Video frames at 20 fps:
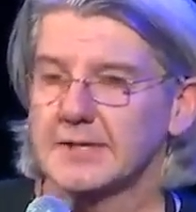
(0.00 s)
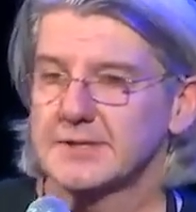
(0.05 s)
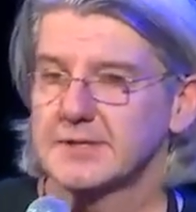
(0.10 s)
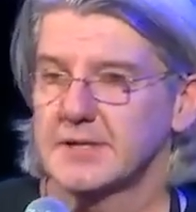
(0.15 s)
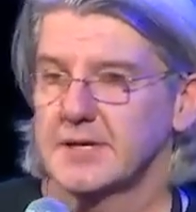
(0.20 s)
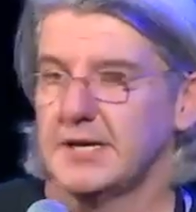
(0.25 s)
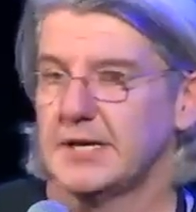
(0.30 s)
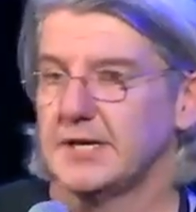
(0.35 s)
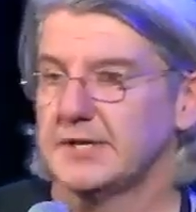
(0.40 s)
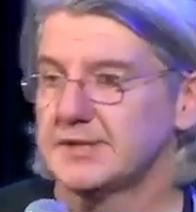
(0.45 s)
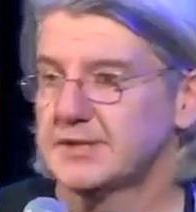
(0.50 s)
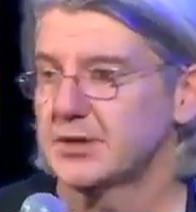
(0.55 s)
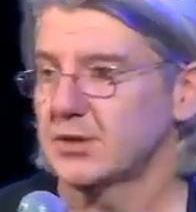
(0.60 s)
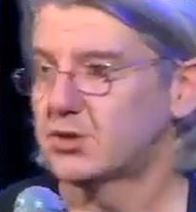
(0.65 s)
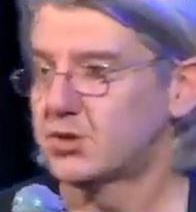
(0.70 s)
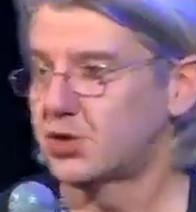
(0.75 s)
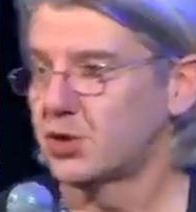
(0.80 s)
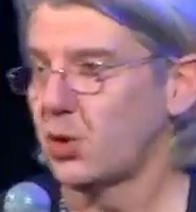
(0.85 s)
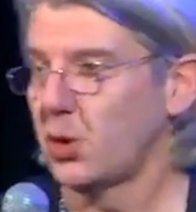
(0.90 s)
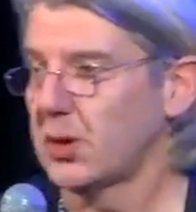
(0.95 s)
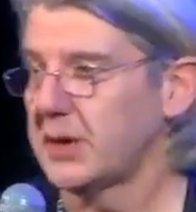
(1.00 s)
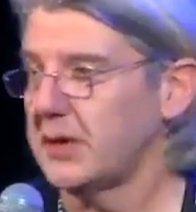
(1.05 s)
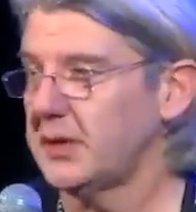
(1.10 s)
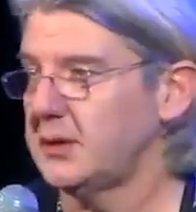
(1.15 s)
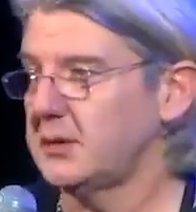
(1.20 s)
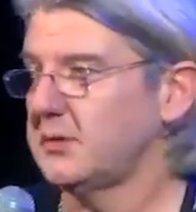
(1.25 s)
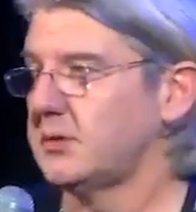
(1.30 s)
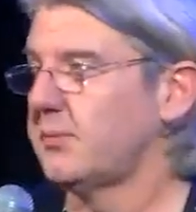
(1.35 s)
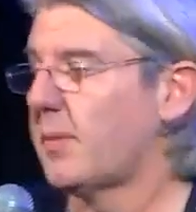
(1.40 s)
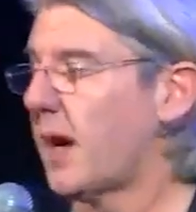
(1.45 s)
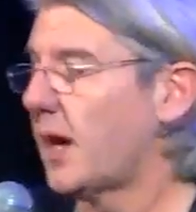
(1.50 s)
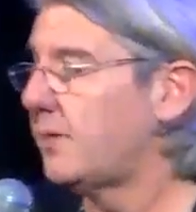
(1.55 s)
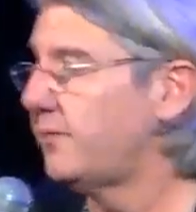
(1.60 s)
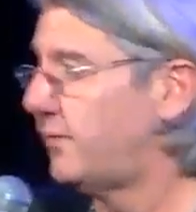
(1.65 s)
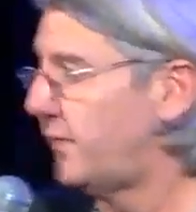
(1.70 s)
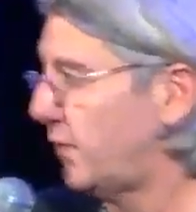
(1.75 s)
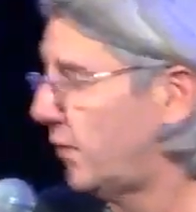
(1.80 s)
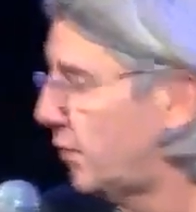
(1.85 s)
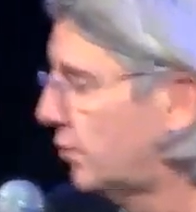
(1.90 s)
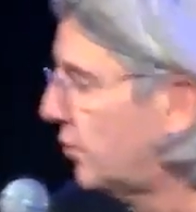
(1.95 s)
It is truly, in my
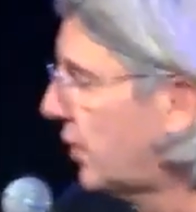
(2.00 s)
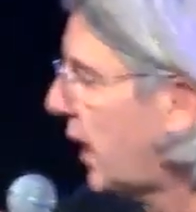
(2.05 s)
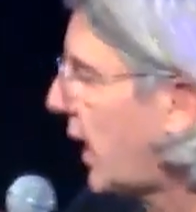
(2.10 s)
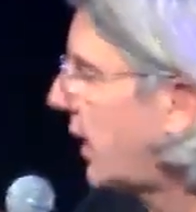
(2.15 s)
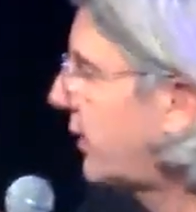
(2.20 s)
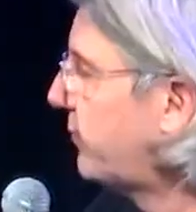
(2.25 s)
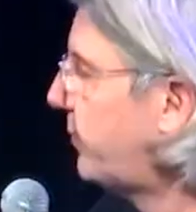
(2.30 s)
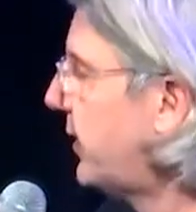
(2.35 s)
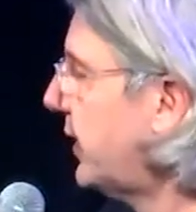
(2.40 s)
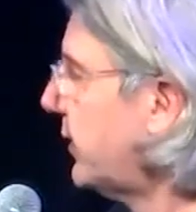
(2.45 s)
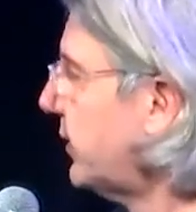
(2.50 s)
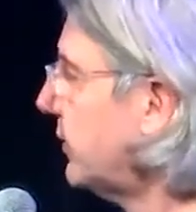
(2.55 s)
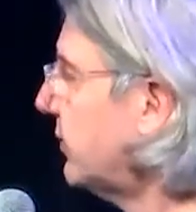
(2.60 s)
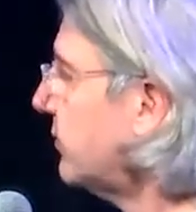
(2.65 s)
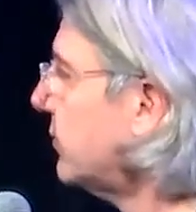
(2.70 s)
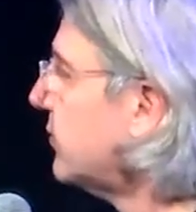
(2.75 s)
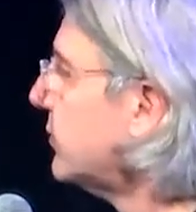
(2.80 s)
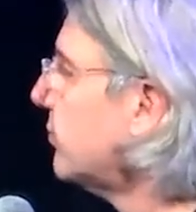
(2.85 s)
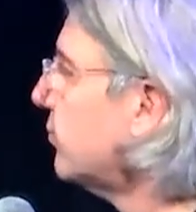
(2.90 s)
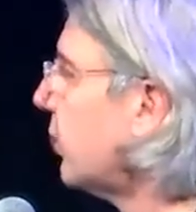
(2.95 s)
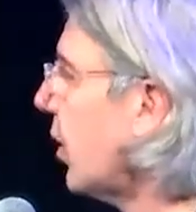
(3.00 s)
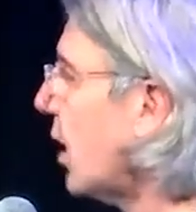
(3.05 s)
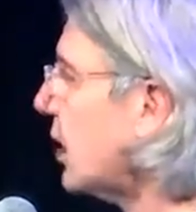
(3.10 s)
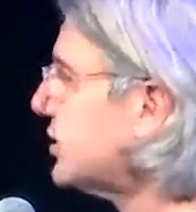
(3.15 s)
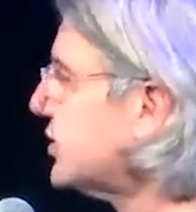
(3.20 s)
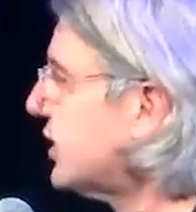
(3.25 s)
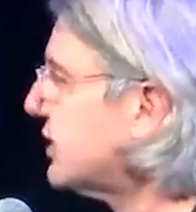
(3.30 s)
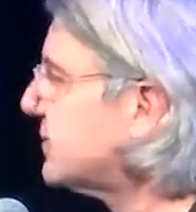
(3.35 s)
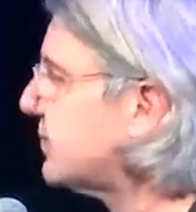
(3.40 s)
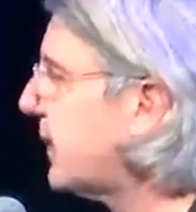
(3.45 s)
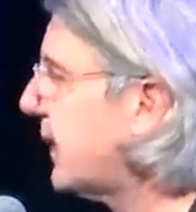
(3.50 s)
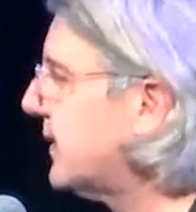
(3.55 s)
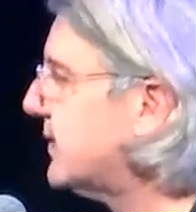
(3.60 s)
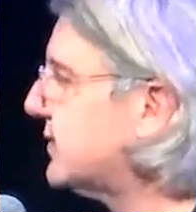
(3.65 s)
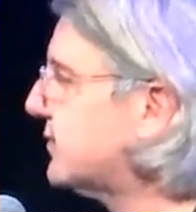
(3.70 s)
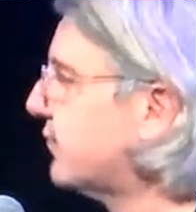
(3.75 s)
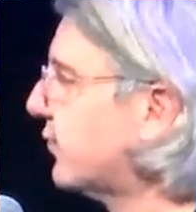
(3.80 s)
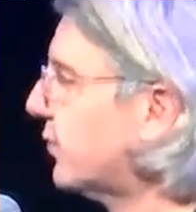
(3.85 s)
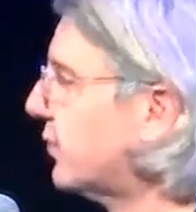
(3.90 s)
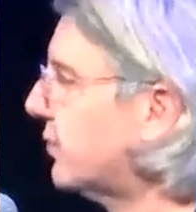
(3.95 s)
view, I've been blockchain space
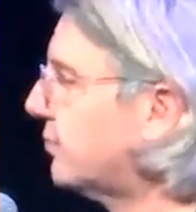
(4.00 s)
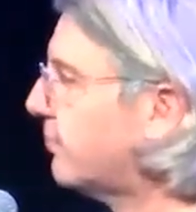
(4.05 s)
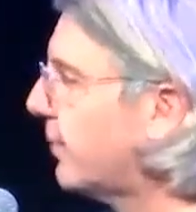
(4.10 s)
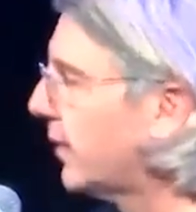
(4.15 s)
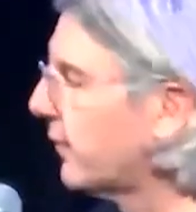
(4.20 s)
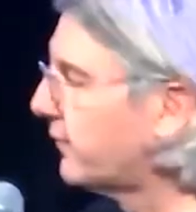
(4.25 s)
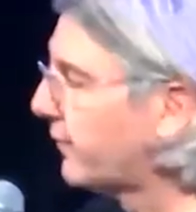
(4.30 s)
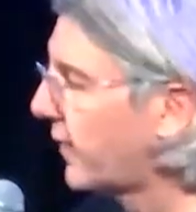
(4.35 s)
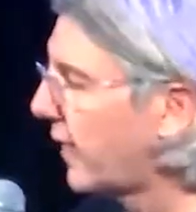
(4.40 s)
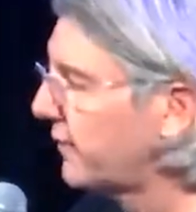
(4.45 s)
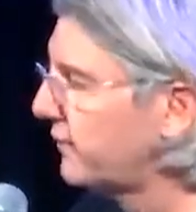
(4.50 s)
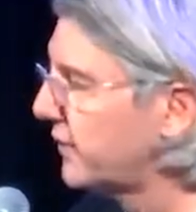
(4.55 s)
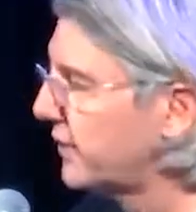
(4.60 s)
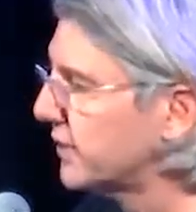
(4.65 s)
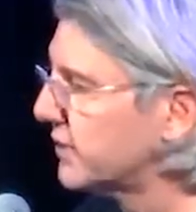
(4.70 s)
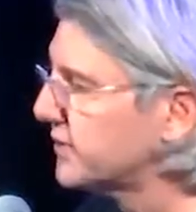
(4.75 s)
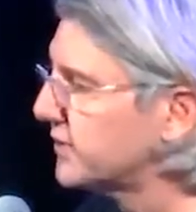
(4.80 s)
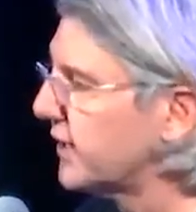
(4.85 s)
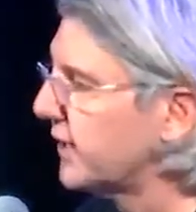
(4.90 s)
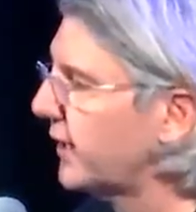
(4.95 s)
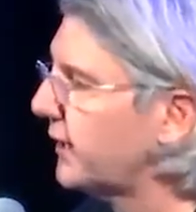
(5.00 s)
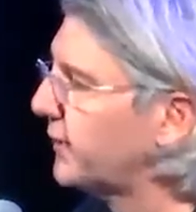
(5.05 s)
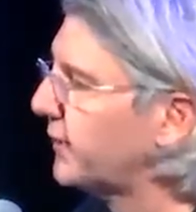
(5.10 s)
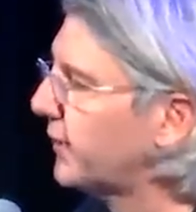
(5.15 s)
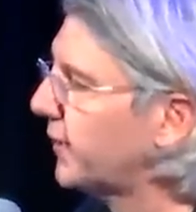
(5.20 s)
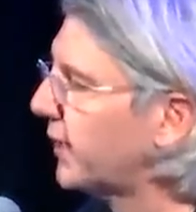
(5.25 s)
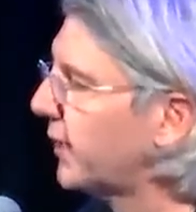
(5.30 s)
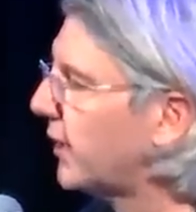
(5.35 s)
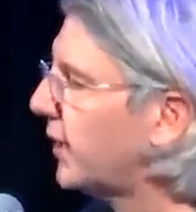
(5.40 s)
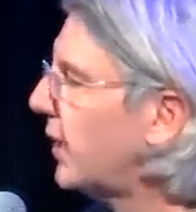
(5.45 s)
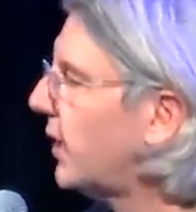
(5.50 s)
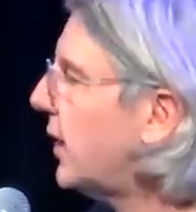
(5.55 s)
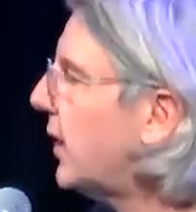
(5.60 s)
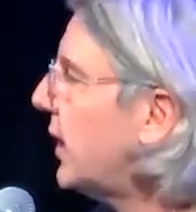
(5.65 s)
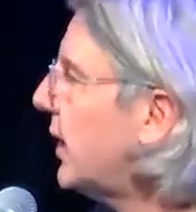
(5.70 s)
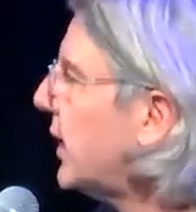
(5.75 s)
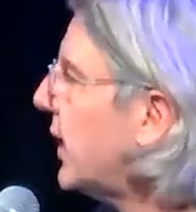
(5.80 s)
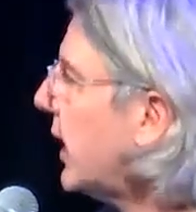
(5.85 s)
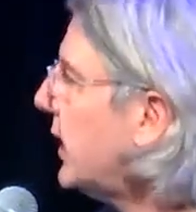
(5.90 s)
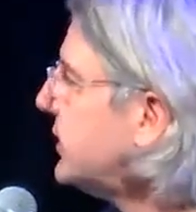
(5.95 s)
for about 5 years and
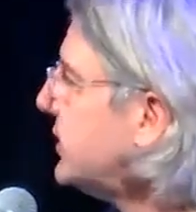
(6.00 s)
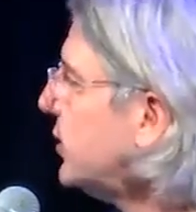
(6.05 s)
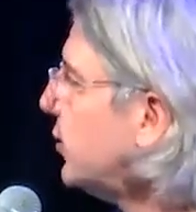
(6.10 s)
in IT